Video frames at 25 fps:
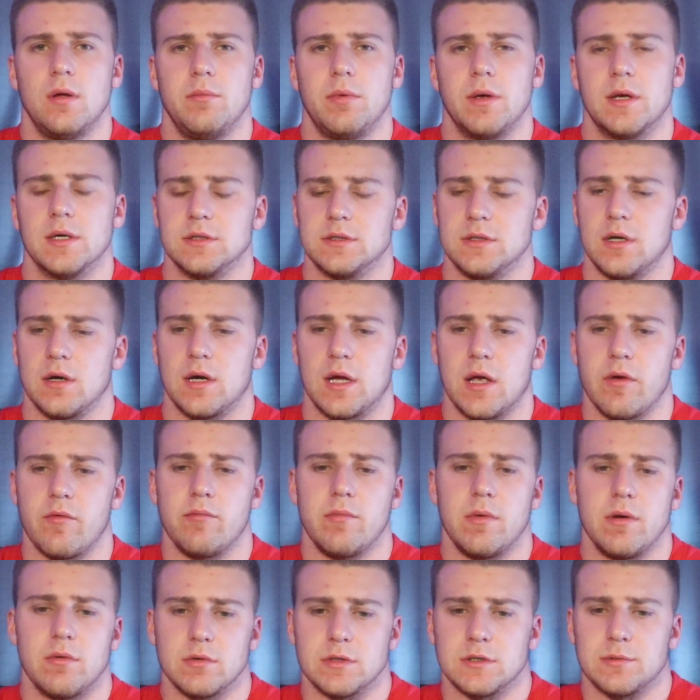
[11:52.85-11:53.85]
Because they're
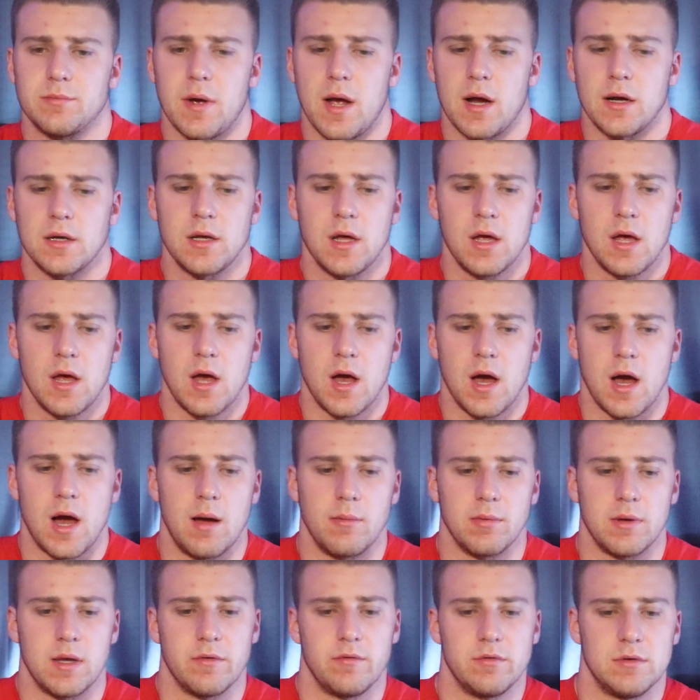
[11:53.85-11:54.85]
giving me respect,
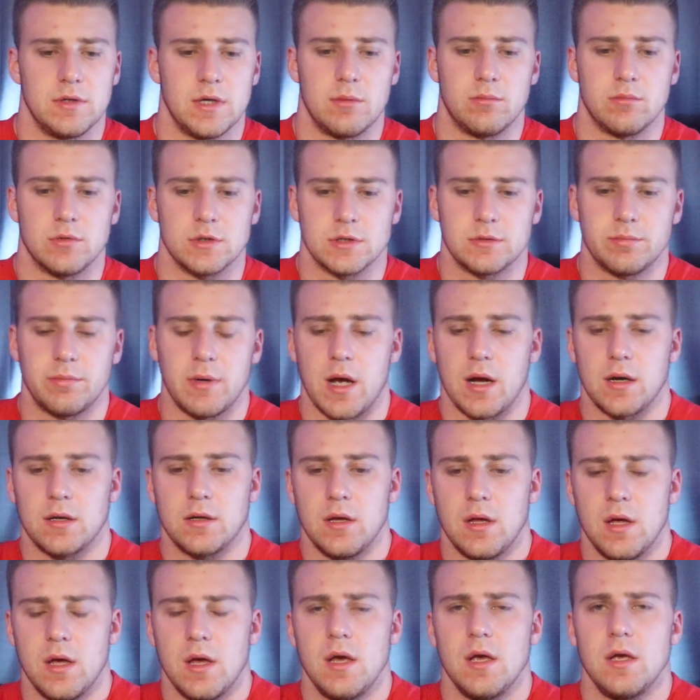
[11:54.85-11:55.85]
I'm giving them respect.